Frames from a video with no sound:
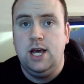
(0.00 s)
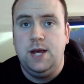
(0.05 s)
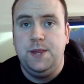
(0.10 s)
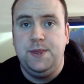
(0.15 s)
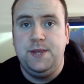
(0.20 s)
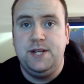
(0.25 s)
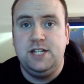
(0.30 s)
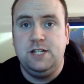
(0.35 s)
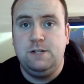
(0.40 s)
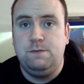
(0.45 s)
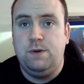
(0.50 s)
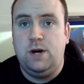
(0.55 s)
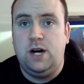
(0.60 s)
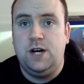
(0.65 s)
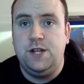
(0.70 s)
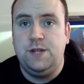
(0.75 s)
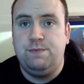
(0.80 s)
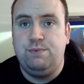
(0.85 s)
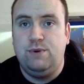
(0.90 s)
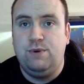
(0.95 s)
This is part of
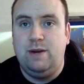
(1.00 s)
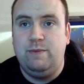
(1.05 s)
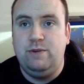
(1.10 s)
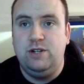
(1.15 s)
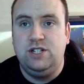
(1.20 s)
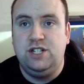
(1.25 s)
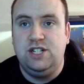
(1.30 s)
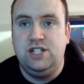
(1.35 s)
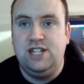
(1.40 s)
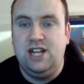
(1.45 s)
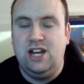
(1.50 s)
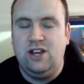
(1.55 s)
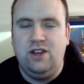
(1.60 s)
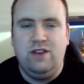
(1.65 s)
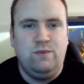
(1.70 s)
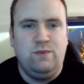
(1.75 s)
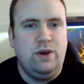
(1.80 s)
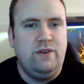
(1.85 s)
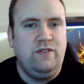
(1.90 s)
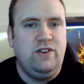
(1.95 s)
the parameters that tell you
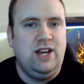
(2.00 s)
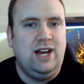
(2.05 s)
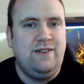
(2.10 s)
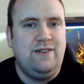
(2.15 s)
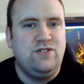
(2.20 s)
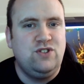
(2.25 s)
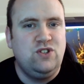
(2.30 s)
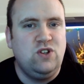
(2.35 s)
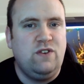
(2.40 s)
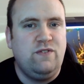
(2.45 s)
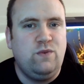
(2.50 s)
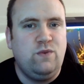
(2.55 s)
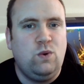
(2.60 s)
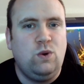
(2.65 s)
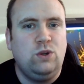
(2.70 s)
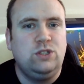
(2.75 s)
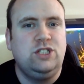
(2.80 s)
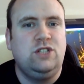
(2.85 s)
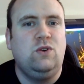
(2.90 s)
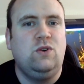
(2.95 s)
whether you have soft
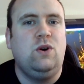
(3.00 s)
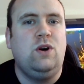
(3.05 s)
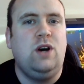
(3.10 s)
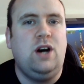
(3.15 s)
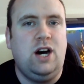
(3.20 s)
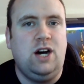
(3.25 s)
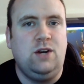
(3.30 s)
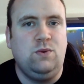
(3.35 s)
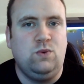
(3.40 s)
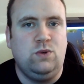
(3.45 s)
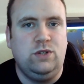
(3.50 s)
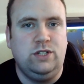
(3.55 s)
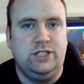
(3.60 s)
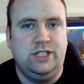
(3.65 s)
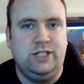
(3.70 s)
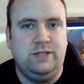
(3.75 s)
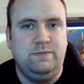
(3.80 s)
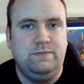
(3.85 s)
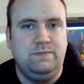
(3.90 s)
water or hard water.